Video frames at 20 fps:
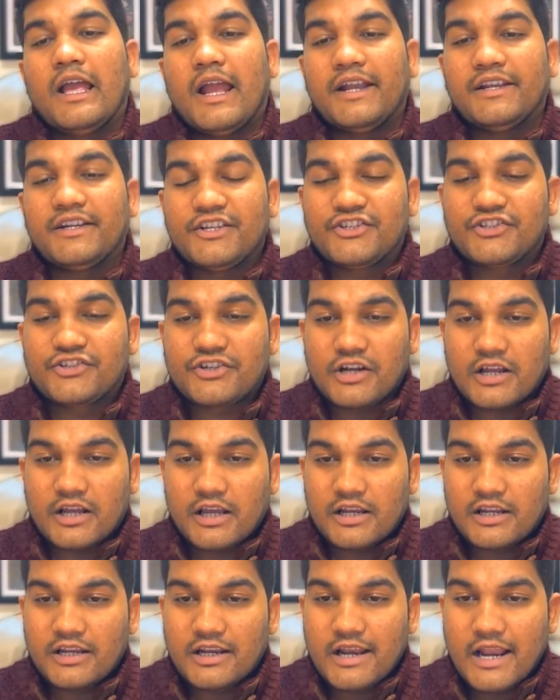and
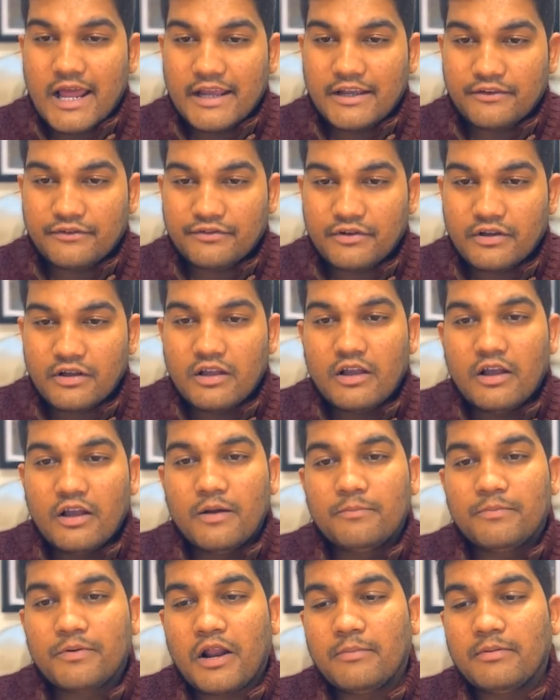struggle in life,
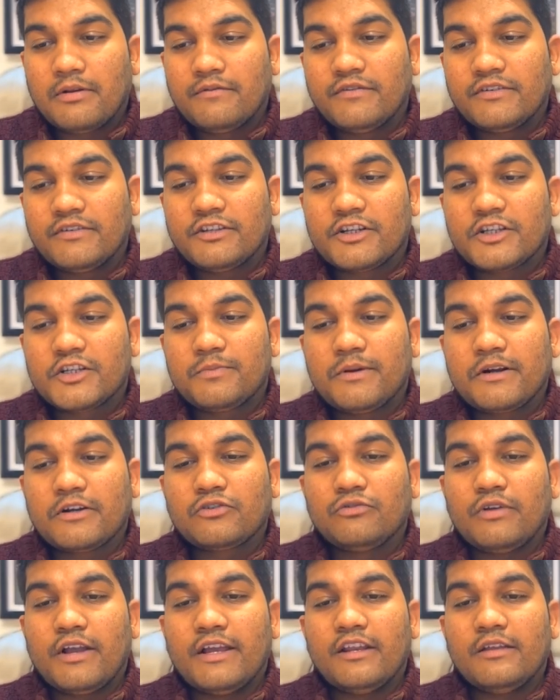problem with respect
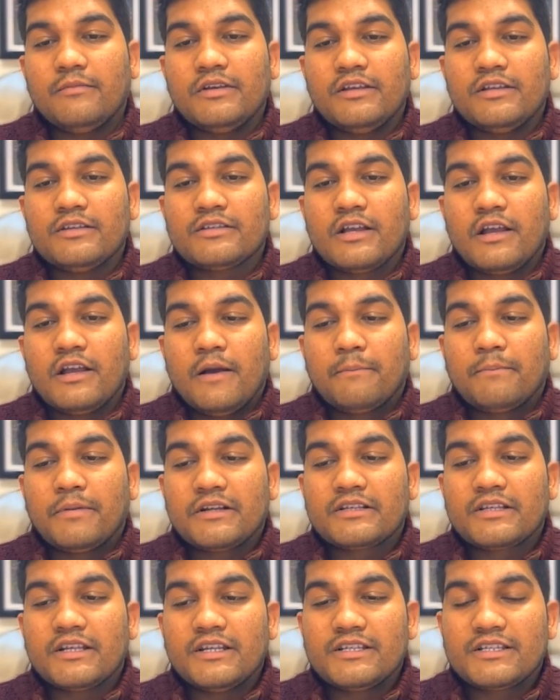to enemies,
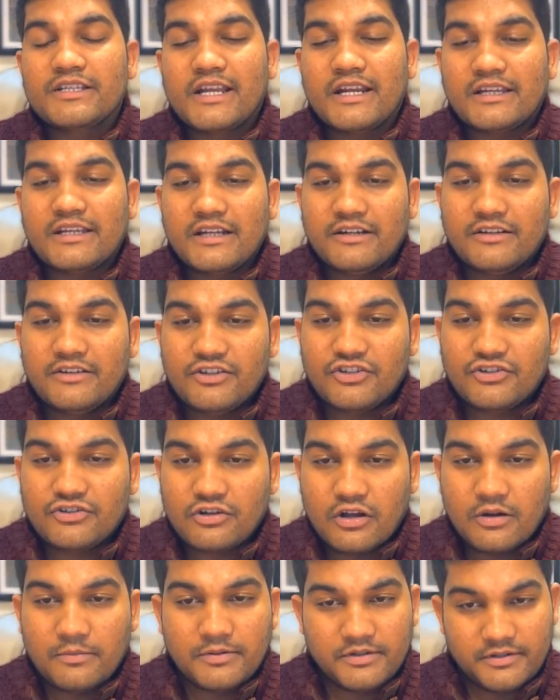person is getting
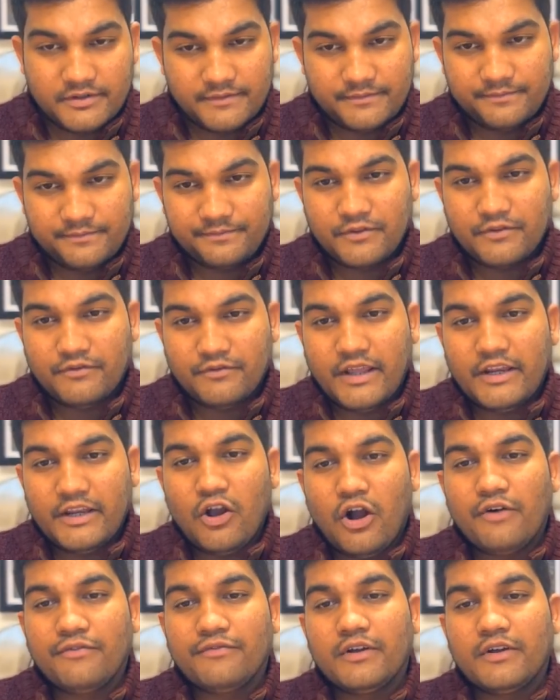disturbed very
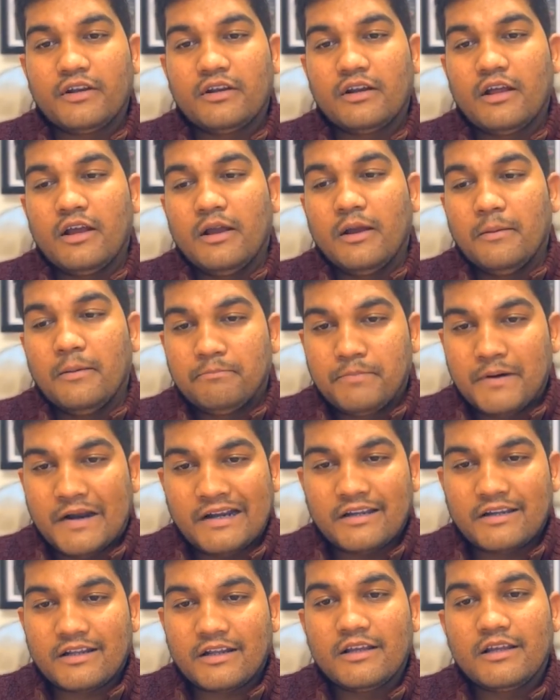often,
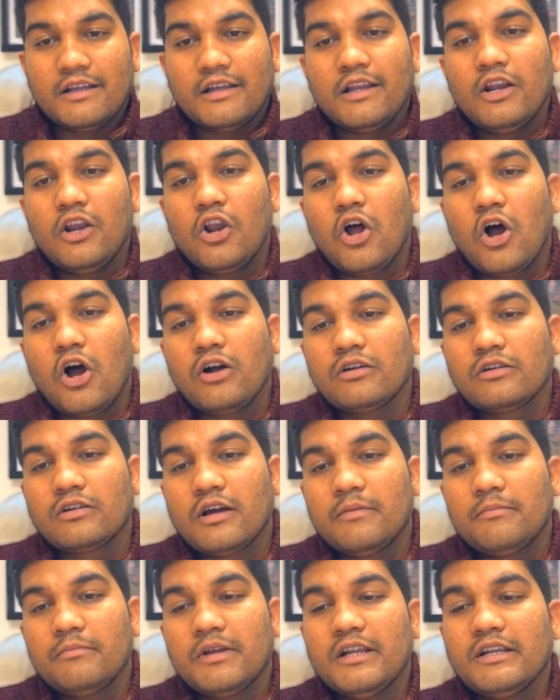but in long
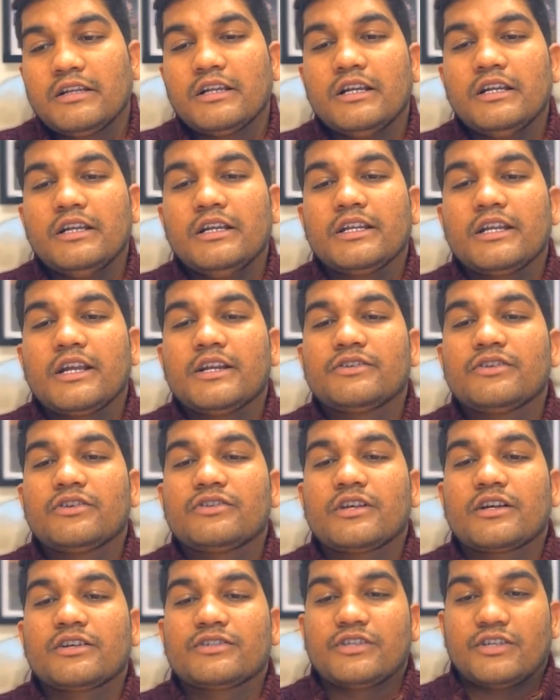term, it indicates
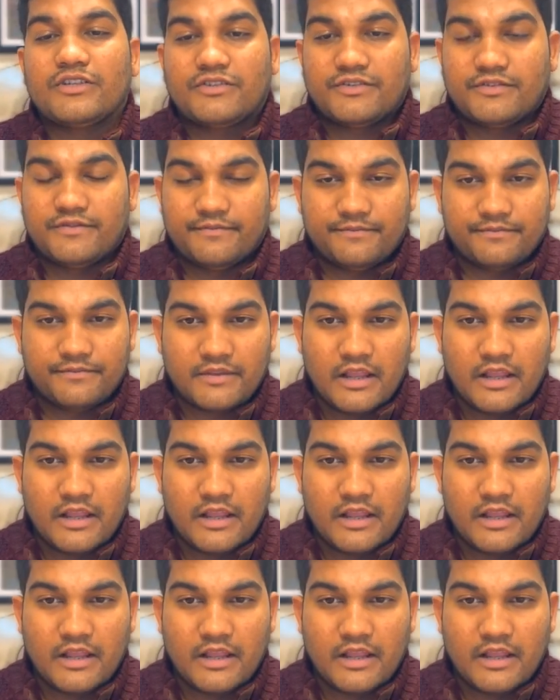success.